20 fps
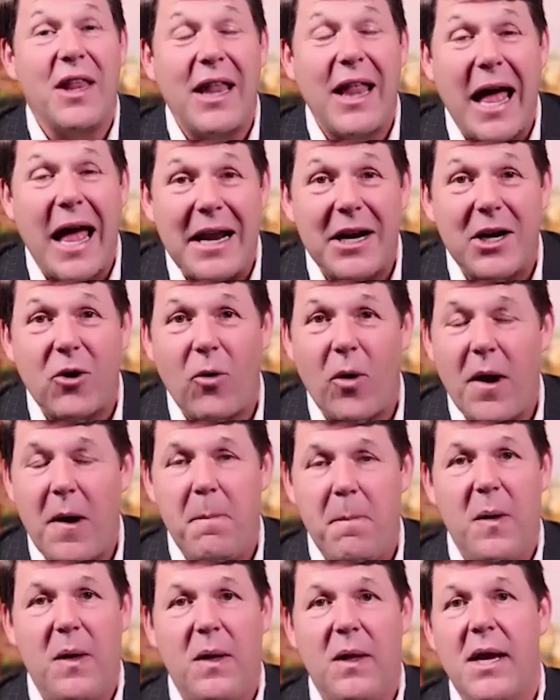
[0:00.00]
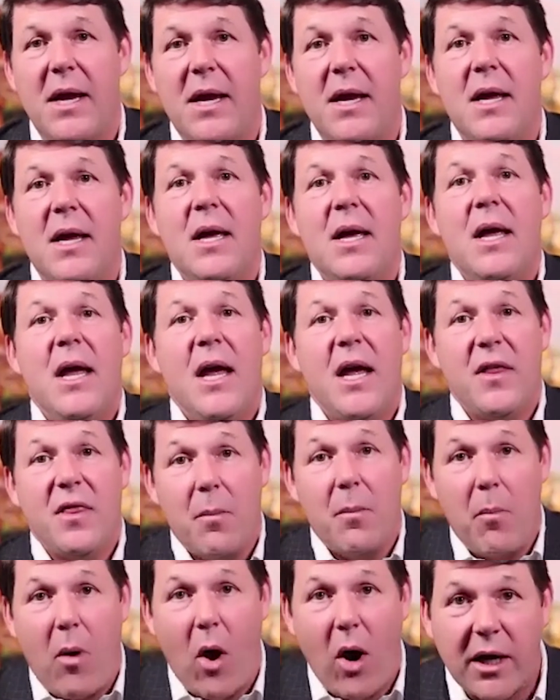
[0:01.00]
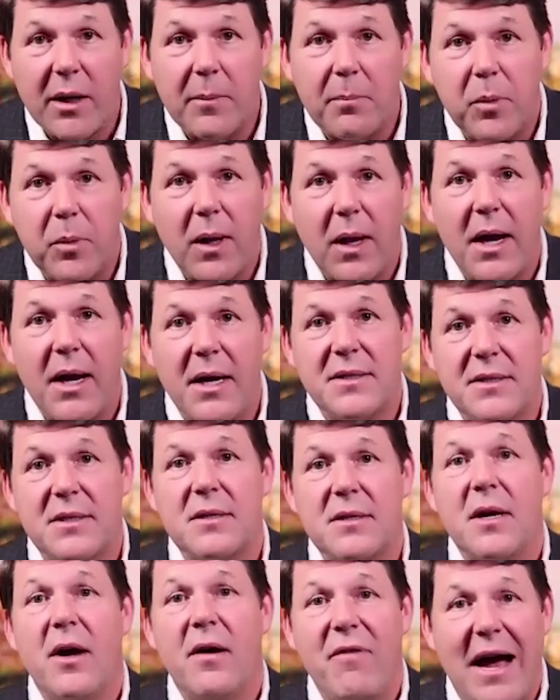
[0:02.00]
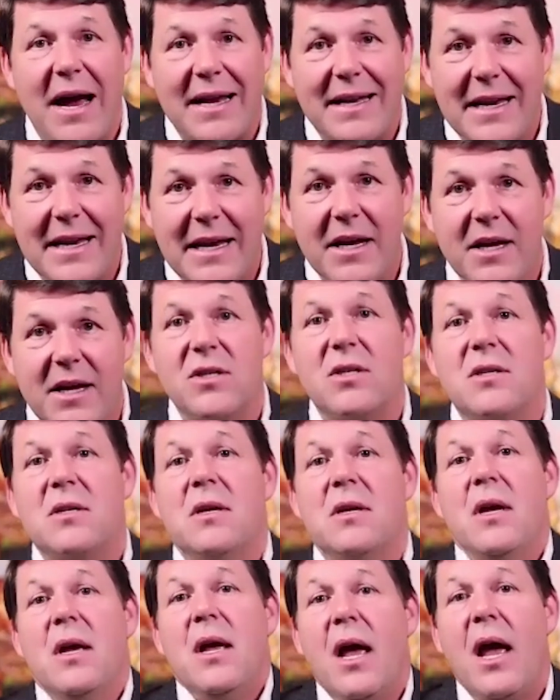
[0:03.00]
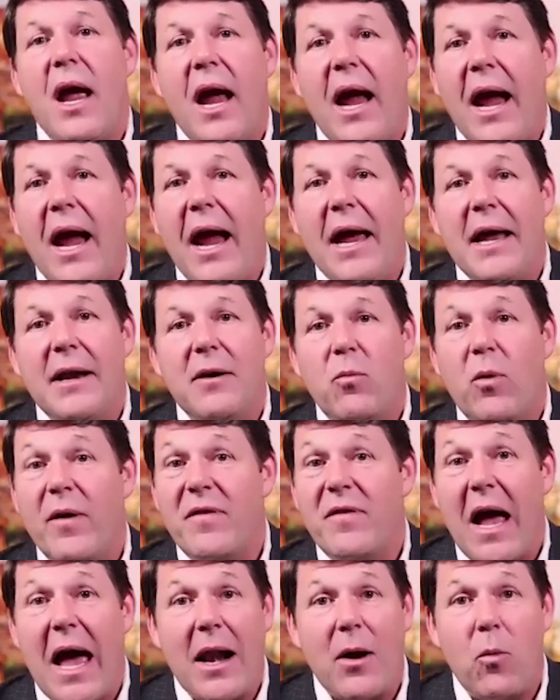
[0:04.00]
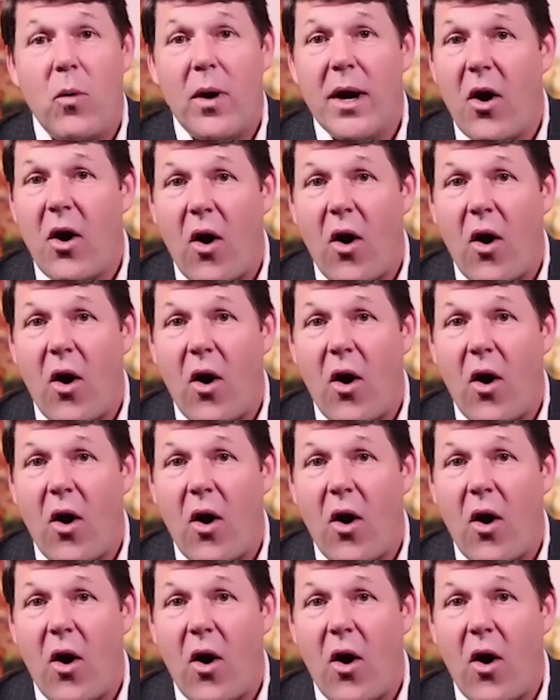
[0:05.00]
lot of credibility in the marketplace of ideas, and we've got to win